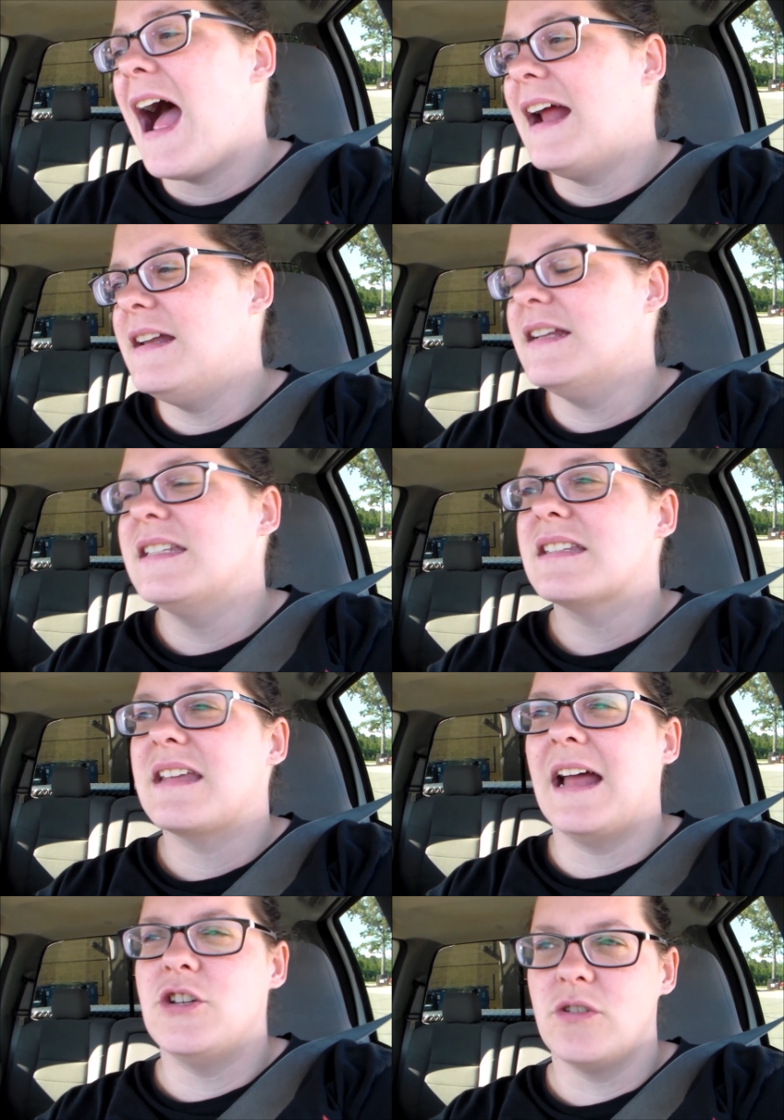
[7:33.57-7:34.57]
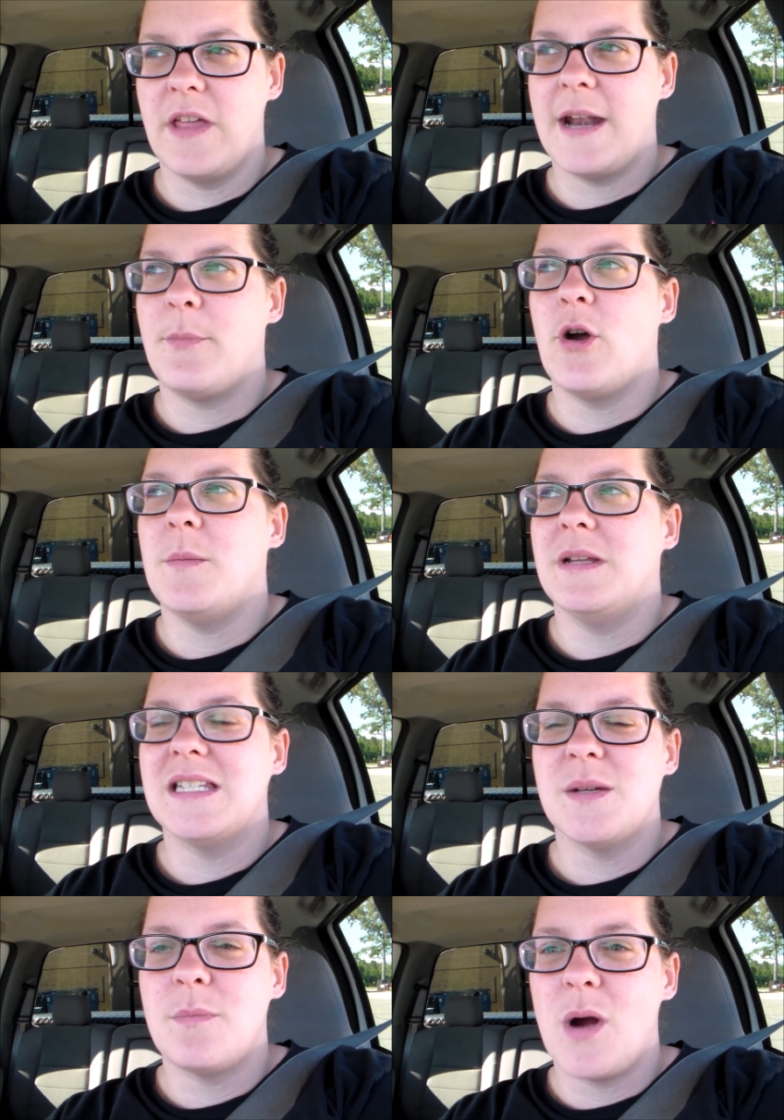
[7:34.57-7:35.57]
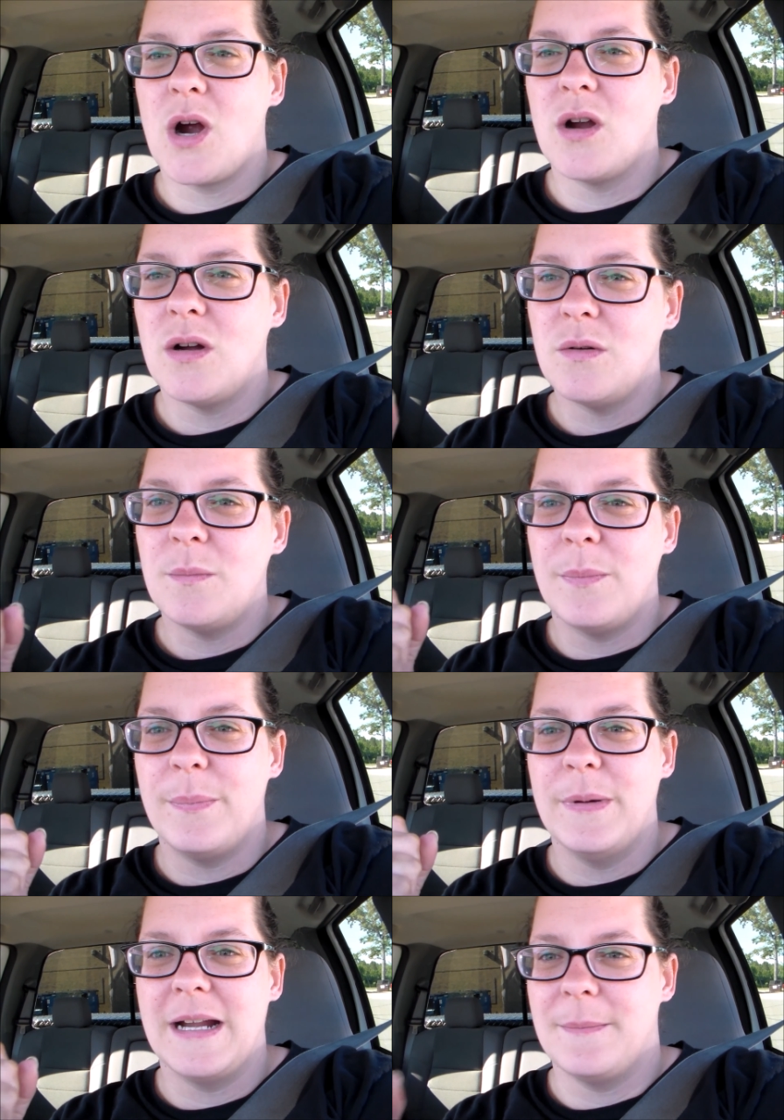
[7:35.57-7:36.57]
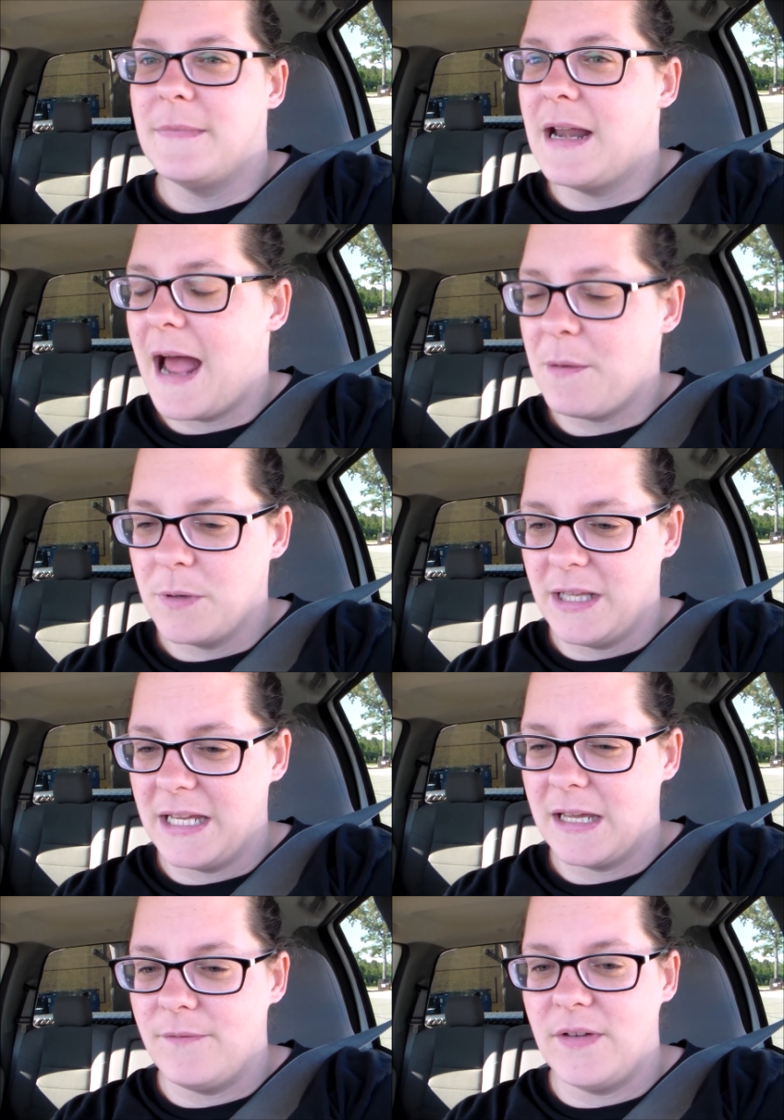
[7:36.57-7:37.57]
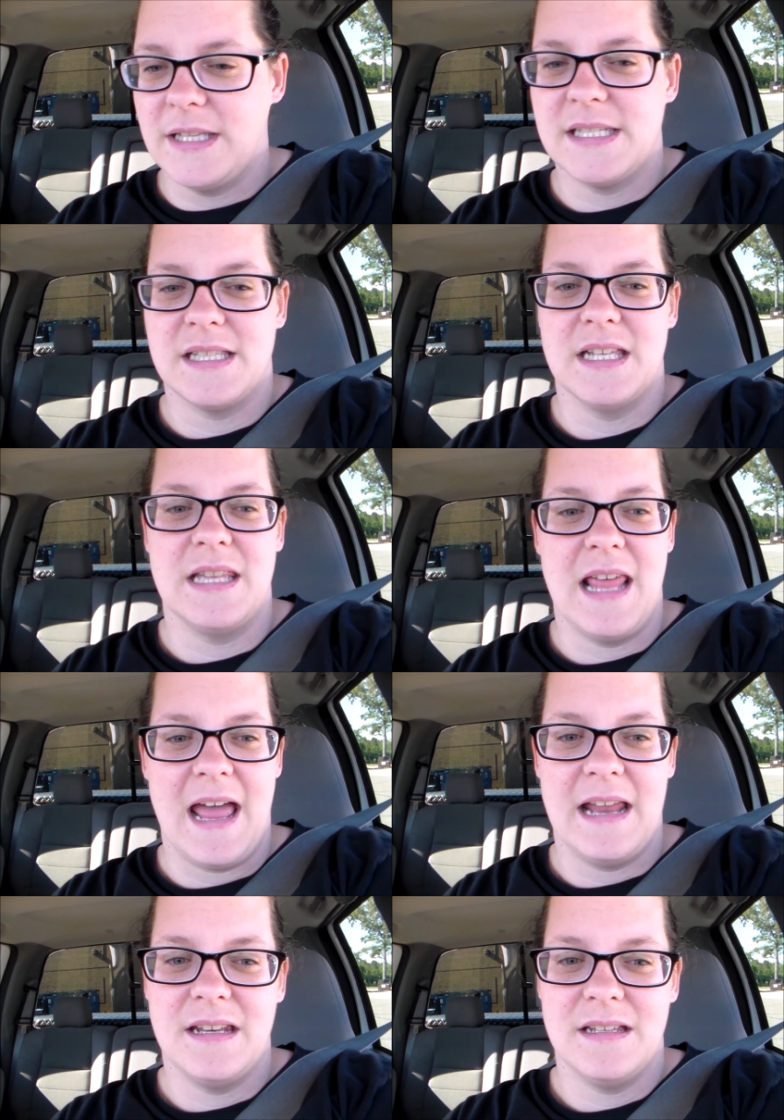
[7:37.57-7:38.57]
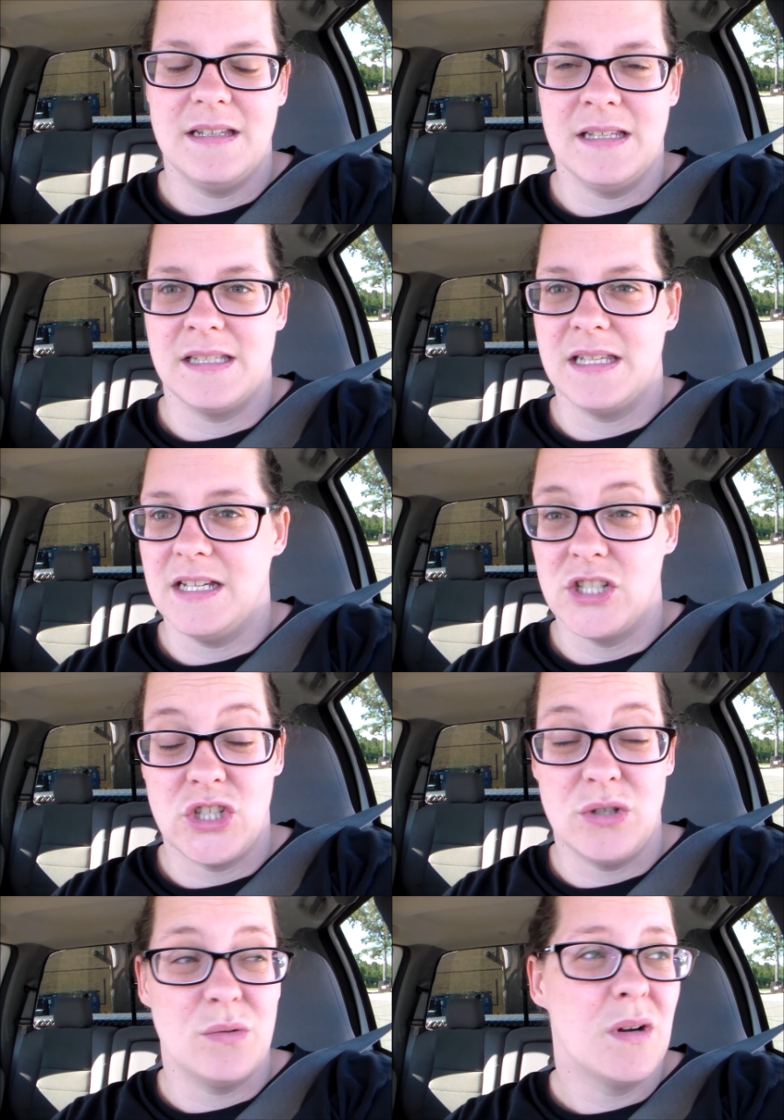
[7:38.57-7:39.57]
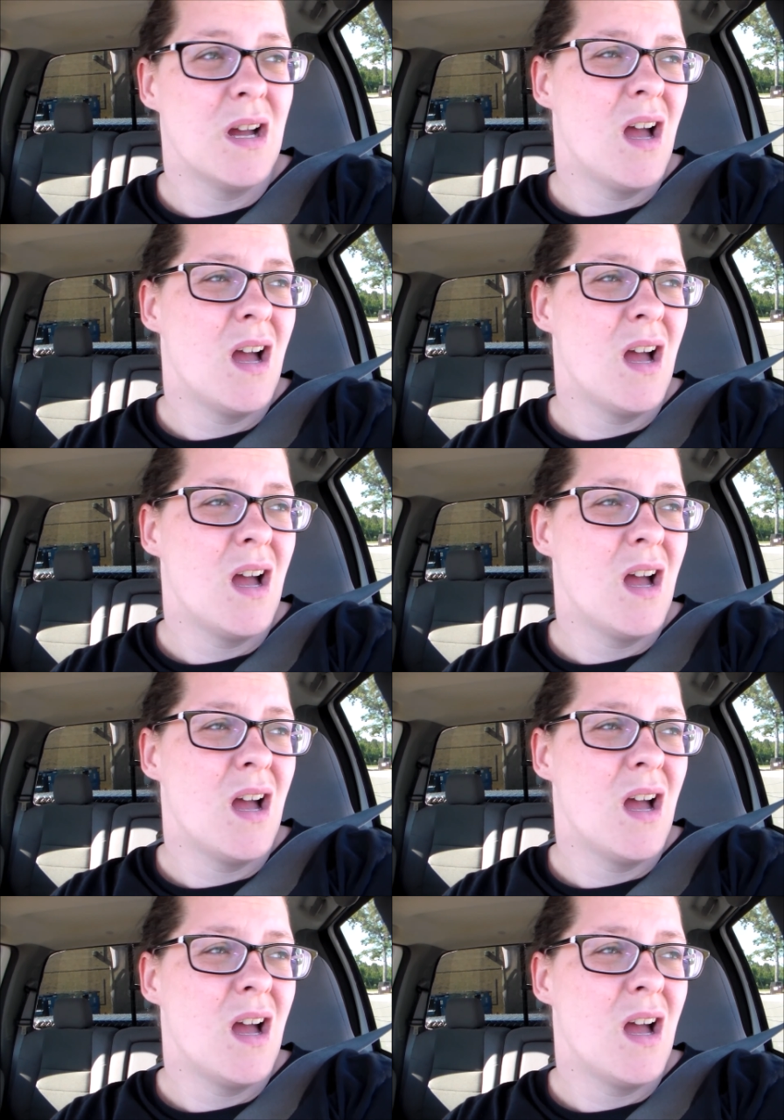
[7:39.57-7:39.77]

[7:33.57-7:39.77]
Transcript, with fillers: I did schedule that appointment tomorrow, but I'm not really convinced that that is the issue.